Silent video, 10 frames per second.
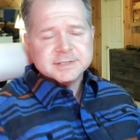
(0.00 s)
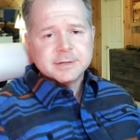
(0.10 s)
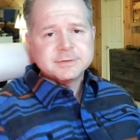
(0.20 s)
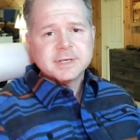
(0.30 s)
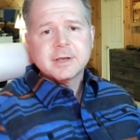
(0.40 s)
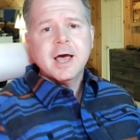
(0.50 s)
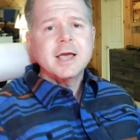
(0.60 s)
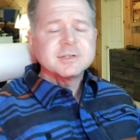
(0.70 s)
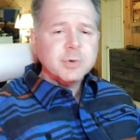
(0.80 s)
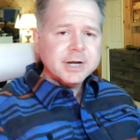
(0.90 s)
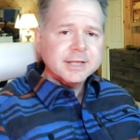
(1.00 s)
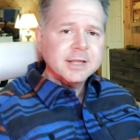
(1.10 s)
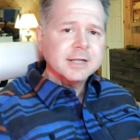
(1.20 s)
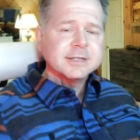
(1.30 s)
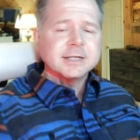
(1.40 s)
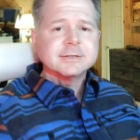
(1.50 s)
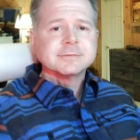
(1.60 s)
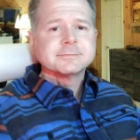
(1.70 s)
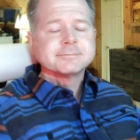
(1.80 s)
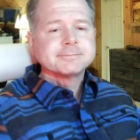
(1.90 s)
and it was like, ah, he's working in London.
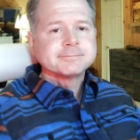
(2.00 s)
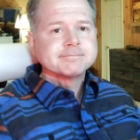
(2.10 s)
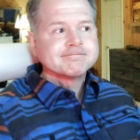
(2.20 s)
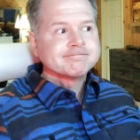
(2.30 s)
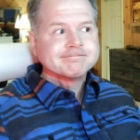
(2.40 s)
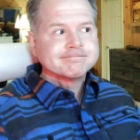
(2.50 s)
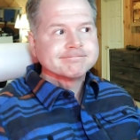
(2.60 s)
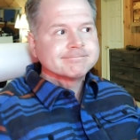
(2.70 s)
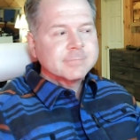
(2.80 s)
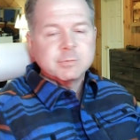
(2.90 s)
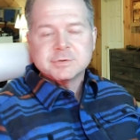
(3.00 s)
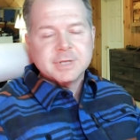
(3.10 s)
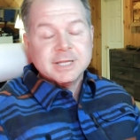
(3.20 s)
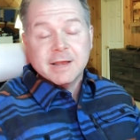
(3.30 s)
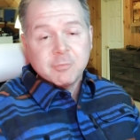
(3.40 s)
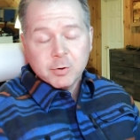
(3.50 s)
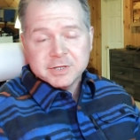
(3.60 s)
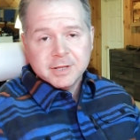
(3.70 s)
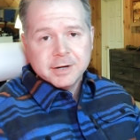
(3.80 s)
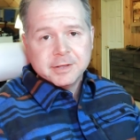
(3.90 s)
He never worked
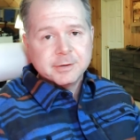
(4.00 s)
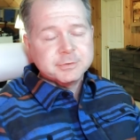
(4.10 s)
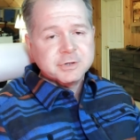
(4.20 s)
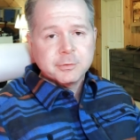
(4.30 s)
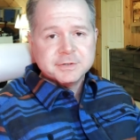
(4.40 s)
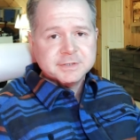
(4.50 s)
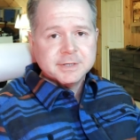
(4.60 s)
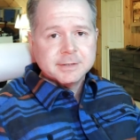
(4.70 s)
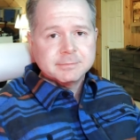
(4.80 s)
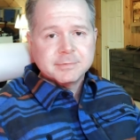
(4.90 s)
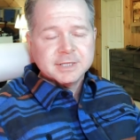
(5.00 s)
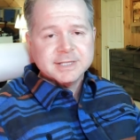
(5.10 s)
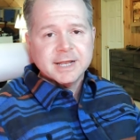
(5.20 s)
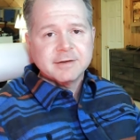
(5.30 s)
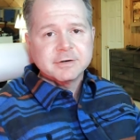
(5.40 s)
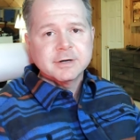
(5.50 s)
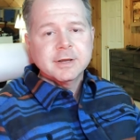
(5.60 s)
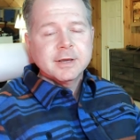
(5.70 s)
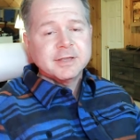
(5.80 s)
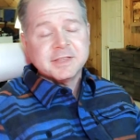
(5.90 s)
in London. There was no reason to think that ever.
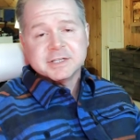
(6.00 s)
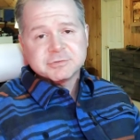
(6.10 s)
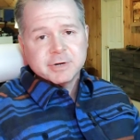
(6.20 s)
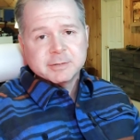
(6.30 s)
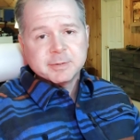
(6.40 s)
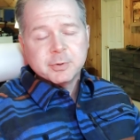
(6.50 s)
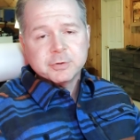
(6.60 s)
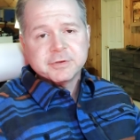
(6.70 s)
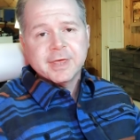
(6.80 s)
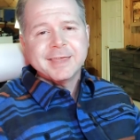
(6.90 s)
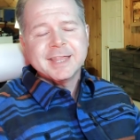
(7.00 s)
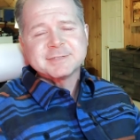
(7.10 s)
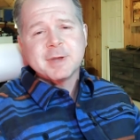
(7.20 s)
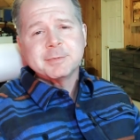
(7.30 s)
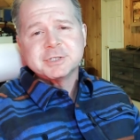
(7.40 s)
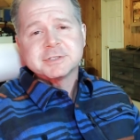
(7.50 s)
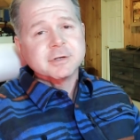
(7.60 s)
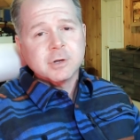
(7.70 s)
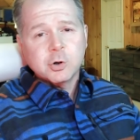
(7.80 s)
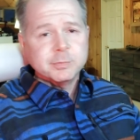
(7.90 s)
And they just randomly posted that, and that's probably just
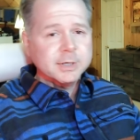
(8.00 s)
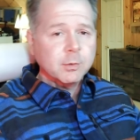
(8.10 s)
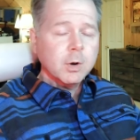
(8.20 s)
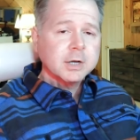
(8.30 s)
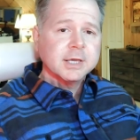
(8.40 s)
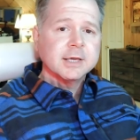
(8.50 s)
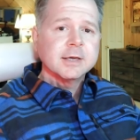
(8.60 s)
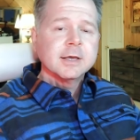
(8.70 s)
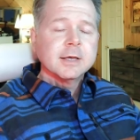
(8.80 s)
their code being wonky.